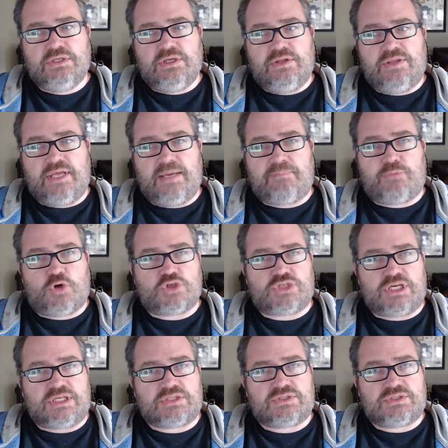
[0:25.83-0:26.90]
their
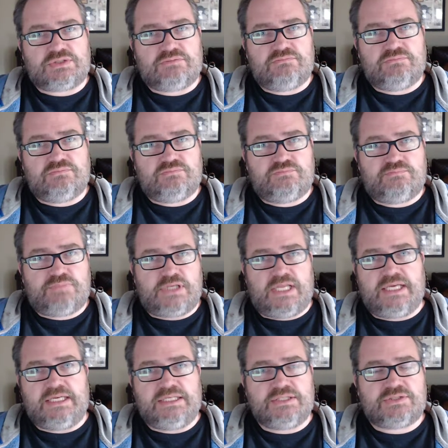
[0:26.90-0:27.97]
projects,
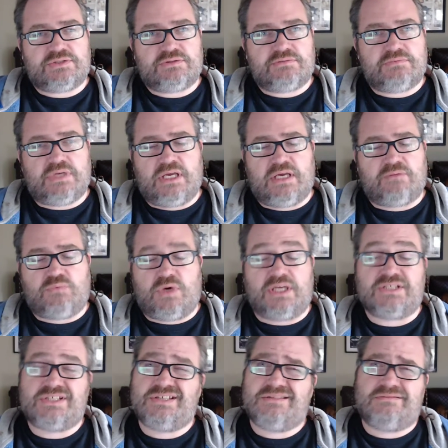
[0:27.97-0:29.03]
plays. Well,
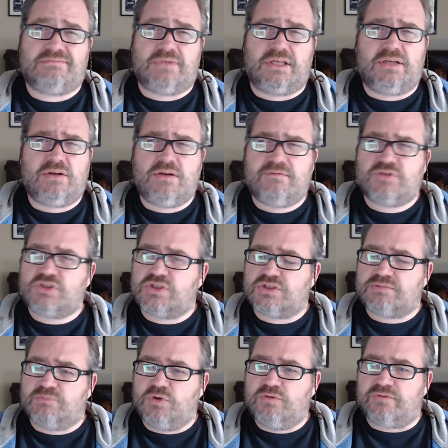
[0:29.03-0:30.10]
actually, I don't know if it's just
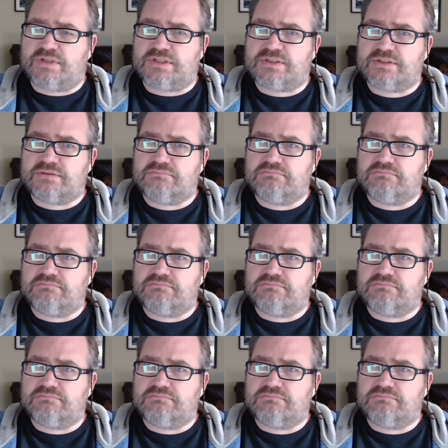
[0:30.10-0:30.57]
movies.